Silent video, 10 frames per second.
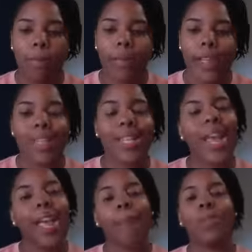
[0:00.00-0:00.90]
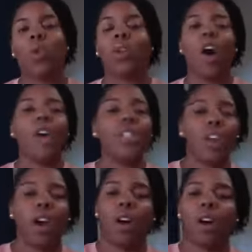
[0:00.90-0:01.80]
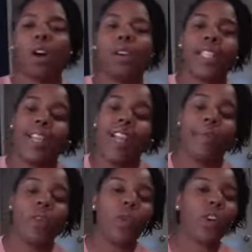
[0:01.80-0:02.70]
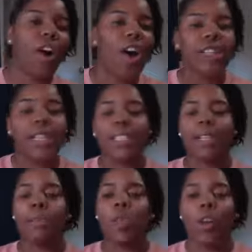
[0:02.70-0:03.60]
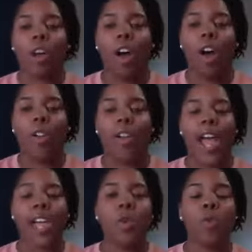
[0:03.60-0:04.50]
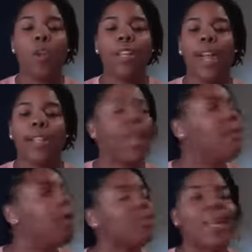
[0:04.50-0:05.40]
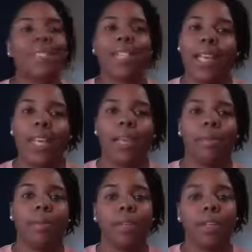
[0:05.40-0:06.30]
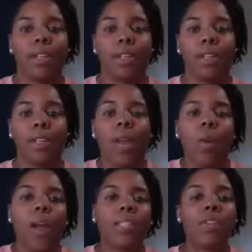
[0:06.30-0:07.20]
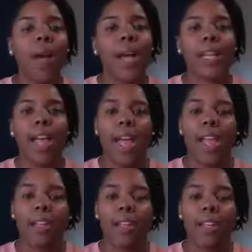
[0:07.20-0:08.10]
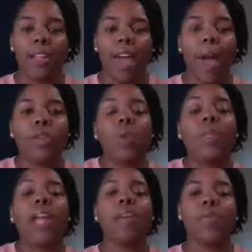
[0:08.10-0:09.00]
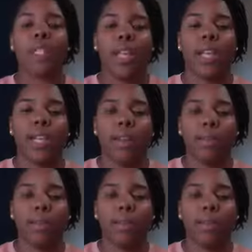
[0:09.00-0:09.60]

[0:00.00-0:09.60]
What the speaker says: Like, dang, I'm doing all the calls. I'm doing all this. I'm doing all that. You feel like, damn, where's my team? Like, where's everybody at? I'm doing everything,